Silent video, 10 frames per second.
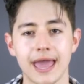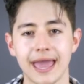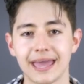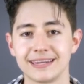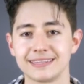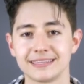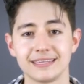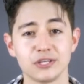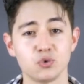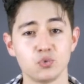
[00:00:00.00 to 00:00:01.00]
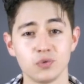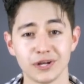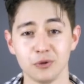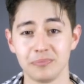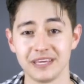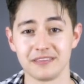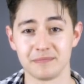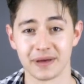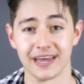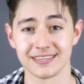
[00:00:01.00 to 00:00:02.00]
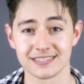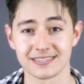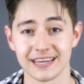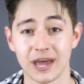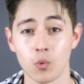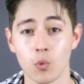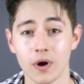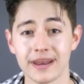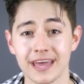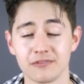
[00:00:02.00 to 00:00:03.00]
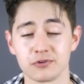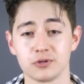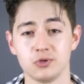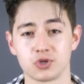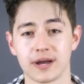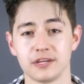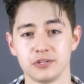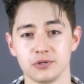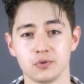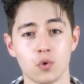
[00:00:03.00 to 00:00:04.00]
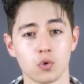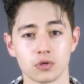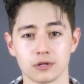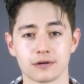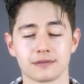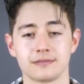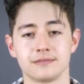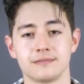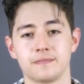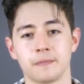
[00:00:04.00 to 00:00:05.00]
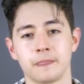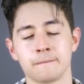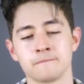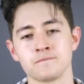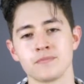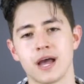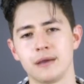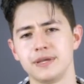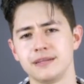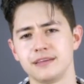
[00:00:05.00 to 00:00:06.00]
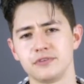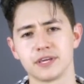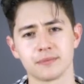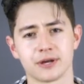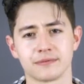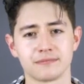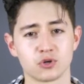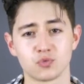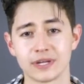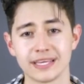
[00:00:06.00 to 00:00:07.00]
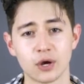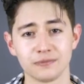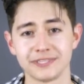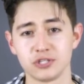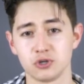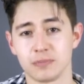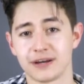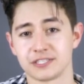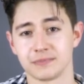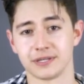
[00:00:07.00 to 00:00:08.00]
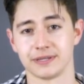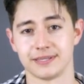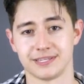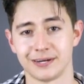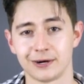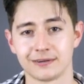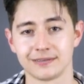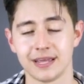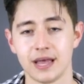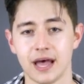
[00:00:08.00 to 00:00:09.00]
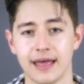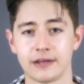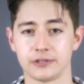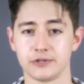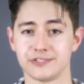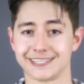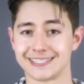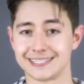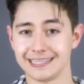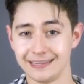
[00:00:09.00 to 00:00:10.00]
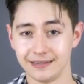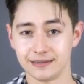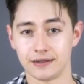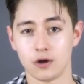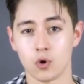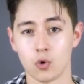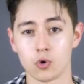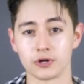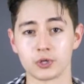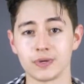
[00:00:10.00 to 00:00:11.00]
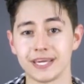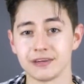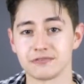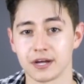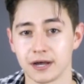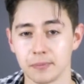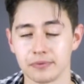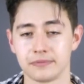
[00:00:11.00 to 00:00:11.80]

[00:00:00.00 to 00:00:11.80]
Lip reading: And you will be the best at whatever you try to do or learn. I mean, if you think about it, there are really only two possibilities here. Either you succeed or you give up.